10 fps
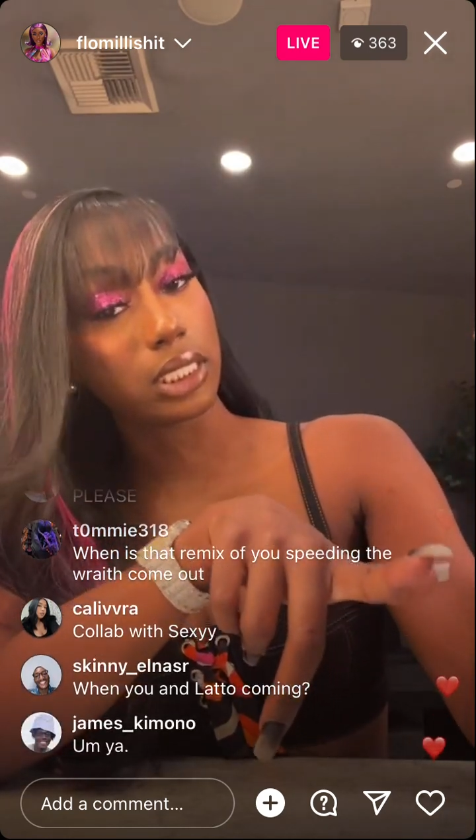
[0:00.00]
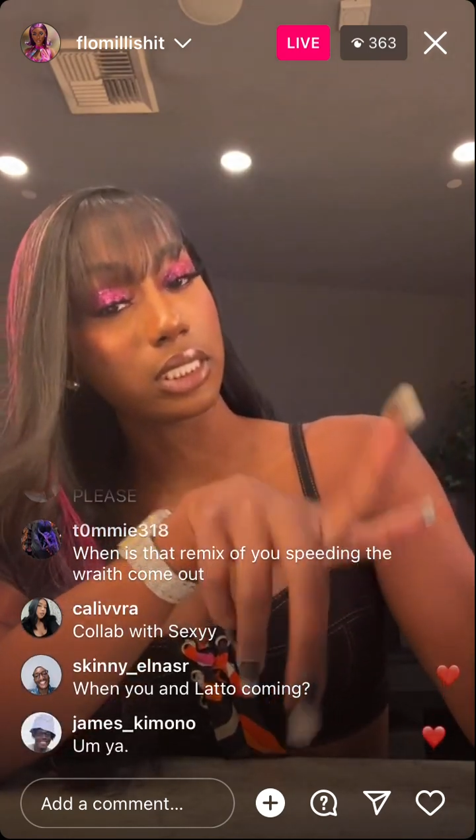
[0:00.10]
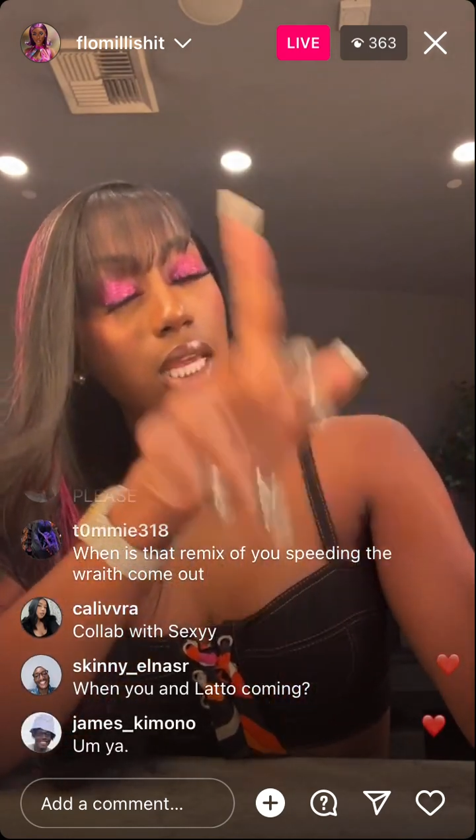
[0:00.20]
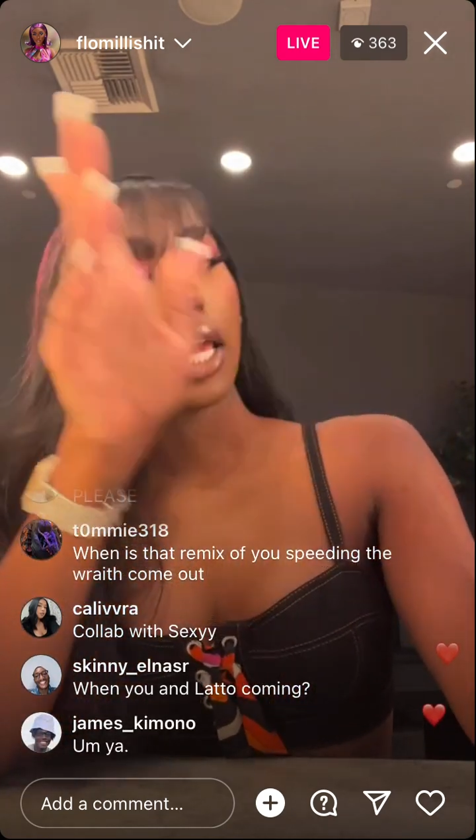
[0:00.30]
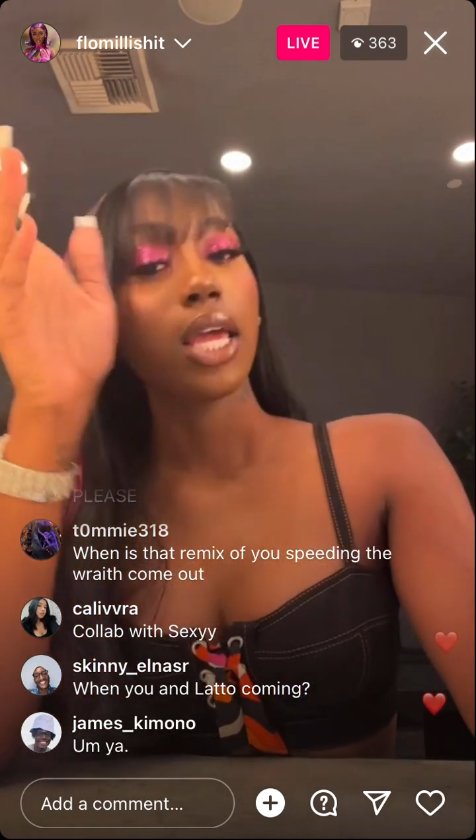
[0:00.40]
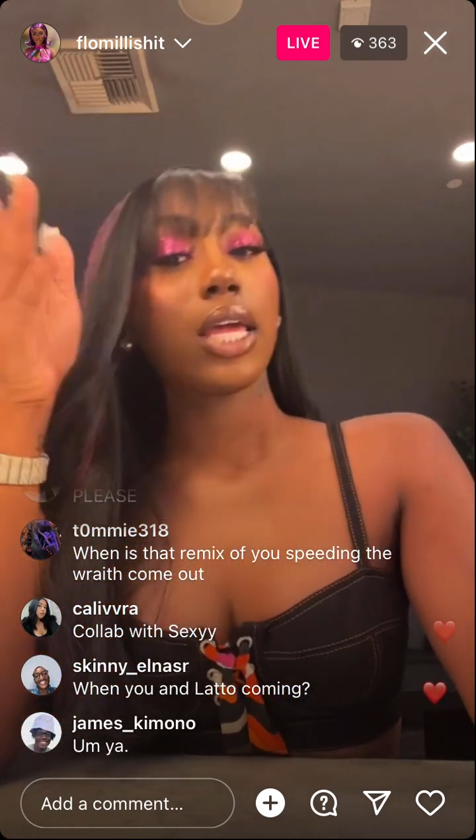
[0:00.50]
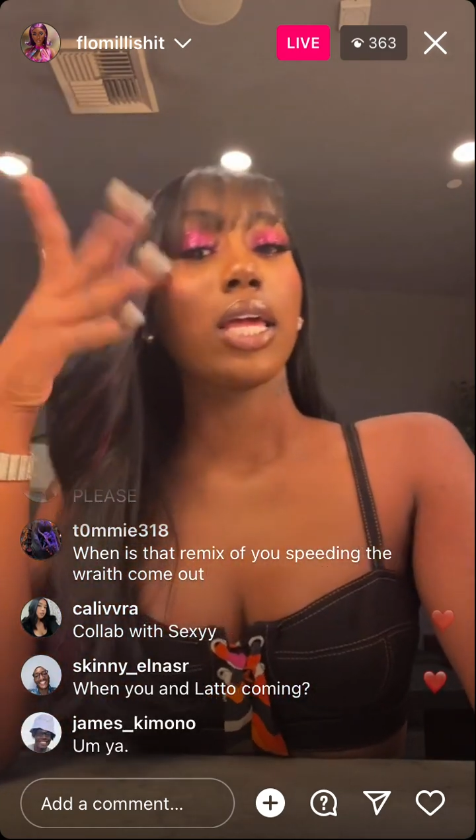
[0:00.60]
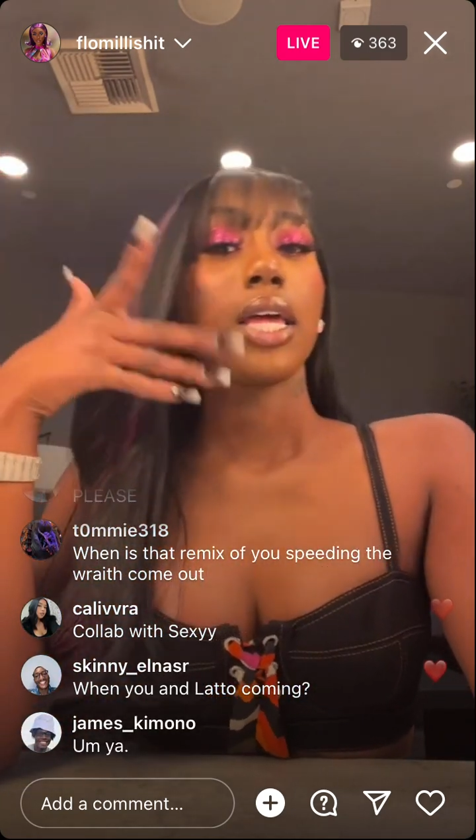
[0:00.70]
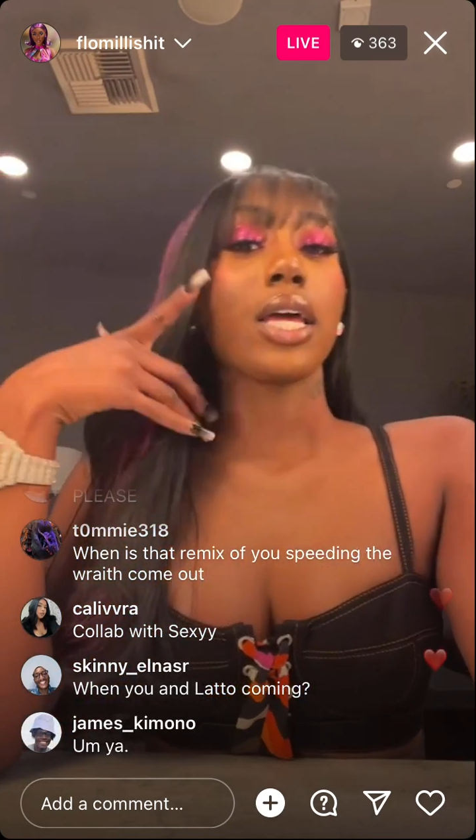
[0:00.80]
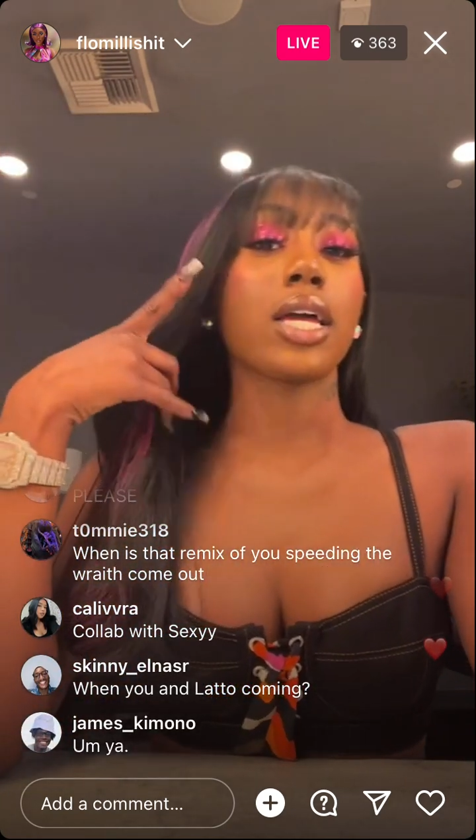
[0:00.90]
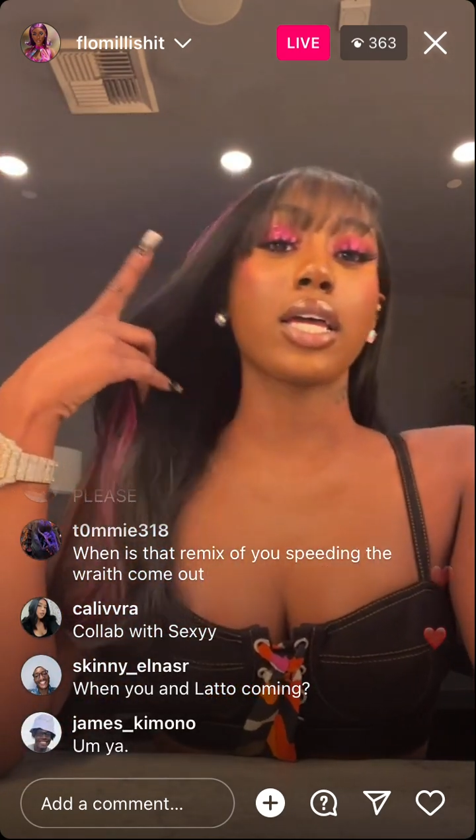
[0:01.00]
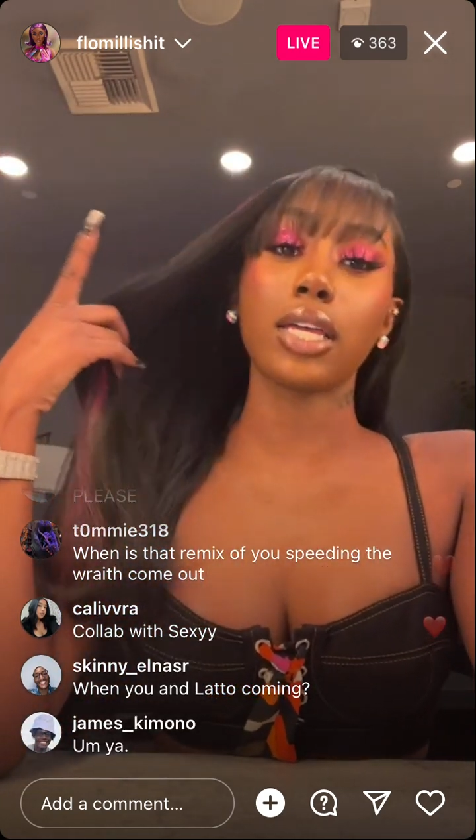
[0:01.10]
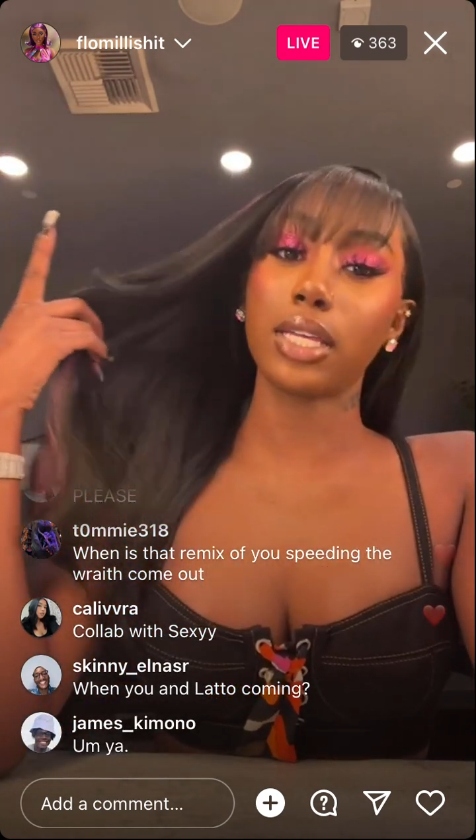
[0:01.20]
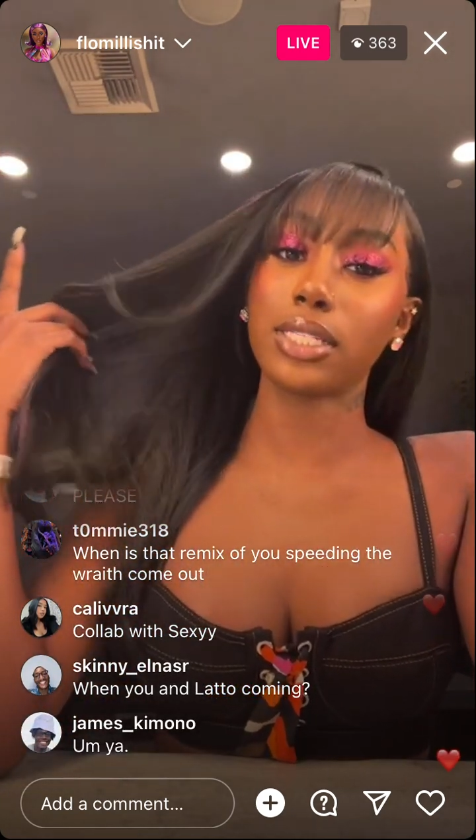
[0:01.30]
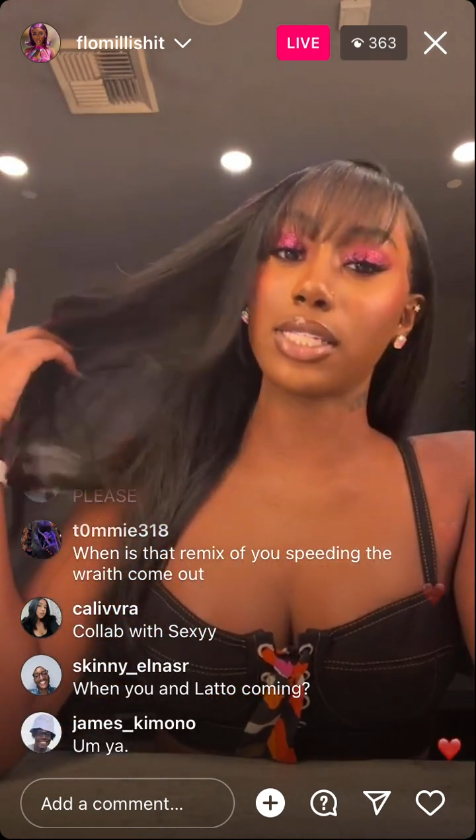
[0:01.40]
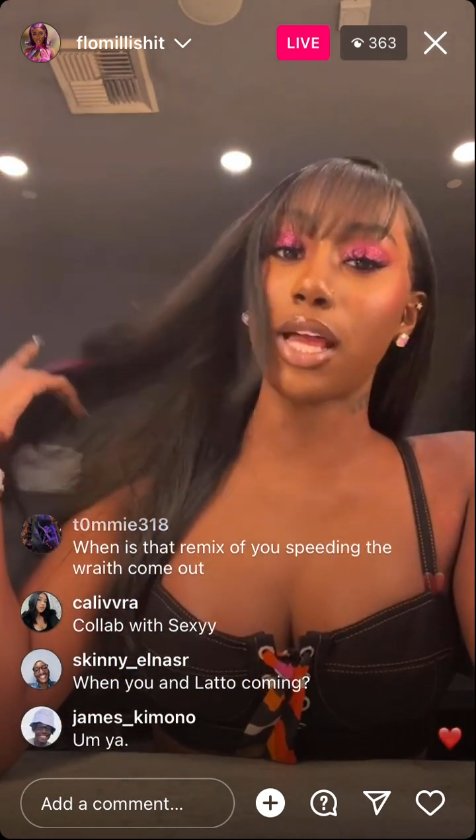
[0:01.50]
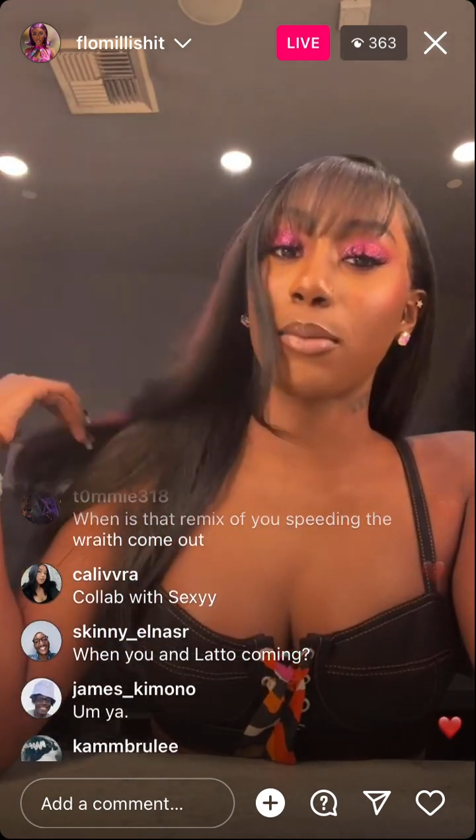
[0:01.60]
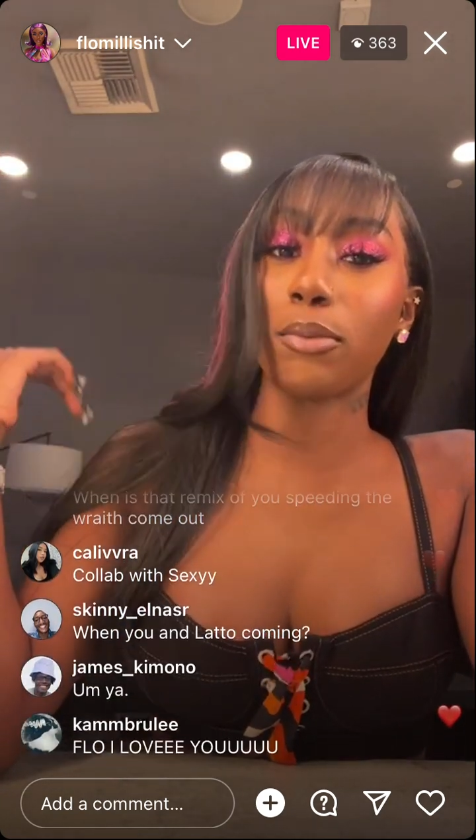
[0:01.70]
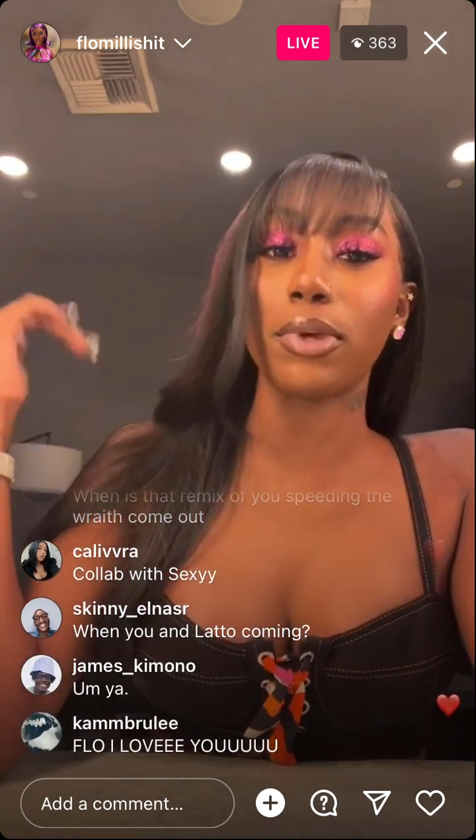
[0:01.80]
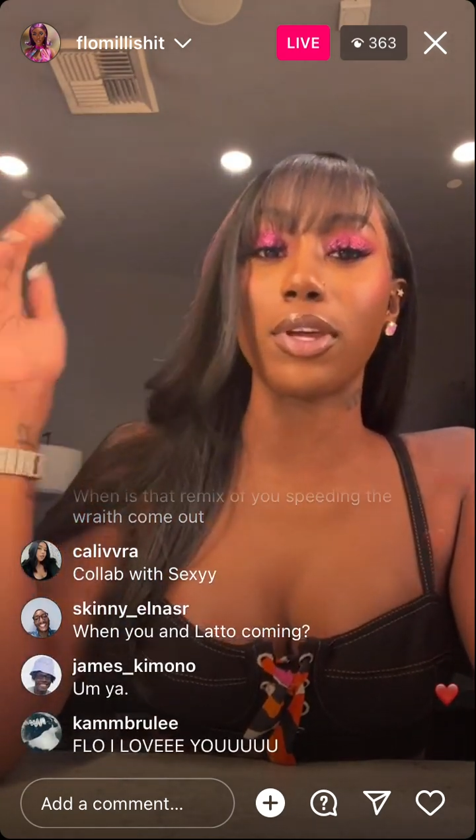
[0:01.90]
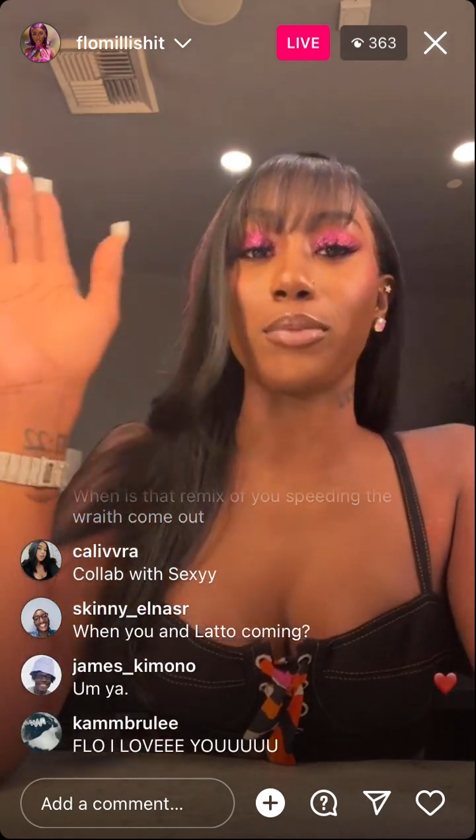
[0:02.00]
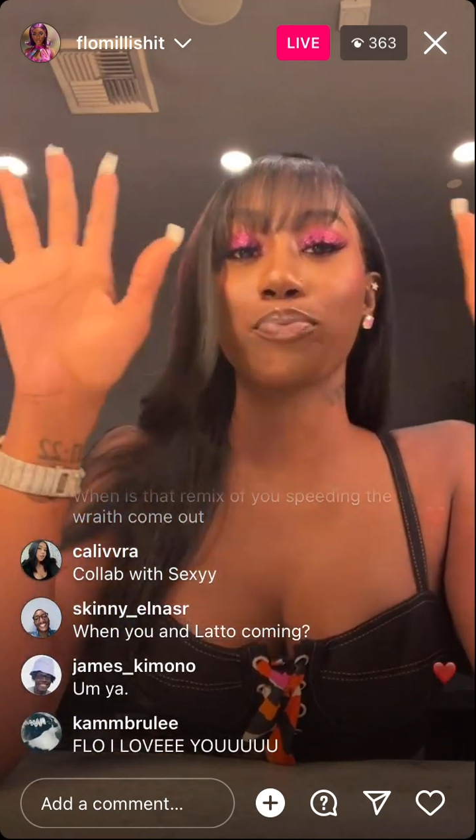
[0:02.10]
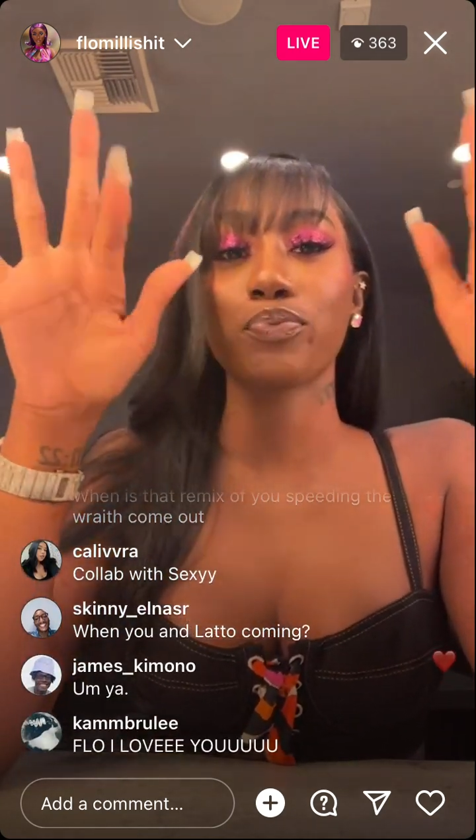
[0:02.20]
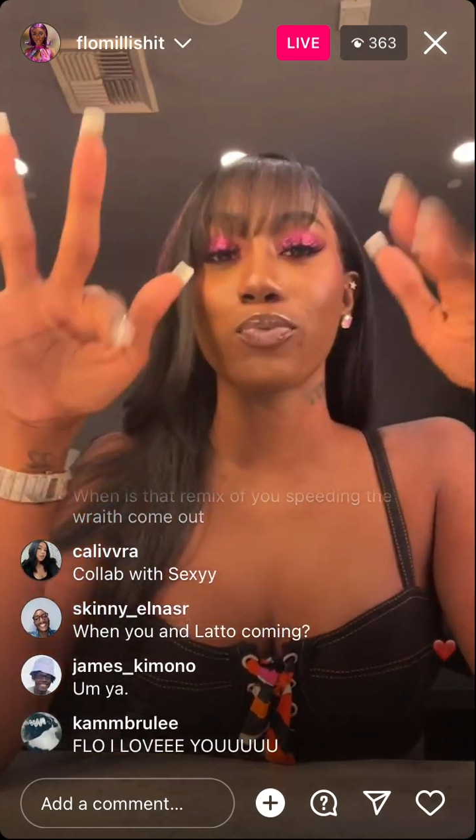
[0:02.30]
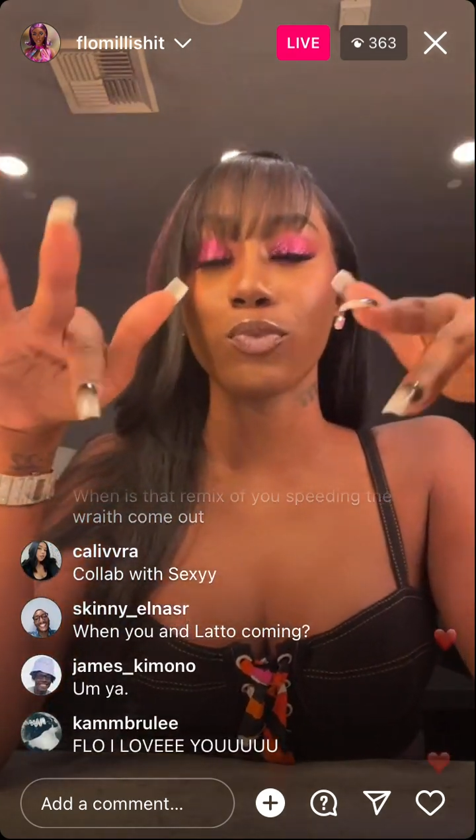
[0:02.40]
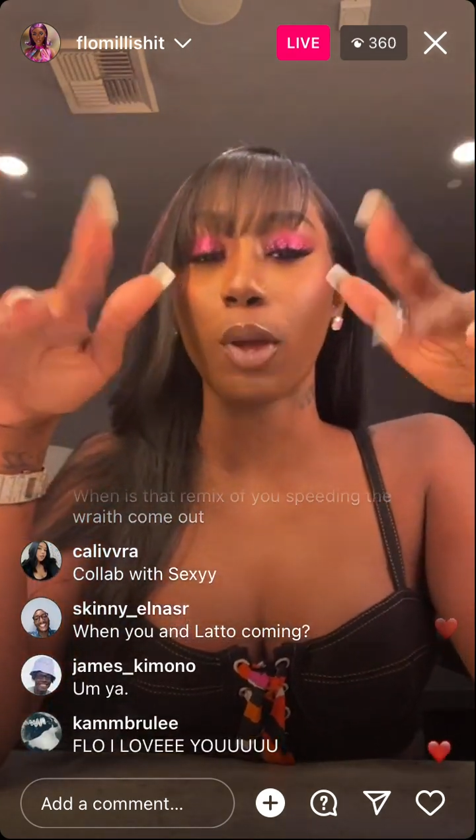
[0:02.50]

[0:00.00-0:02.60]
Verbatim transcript: Make sure y'all get y'all tickets if y'all ain't got y'all tickets yet.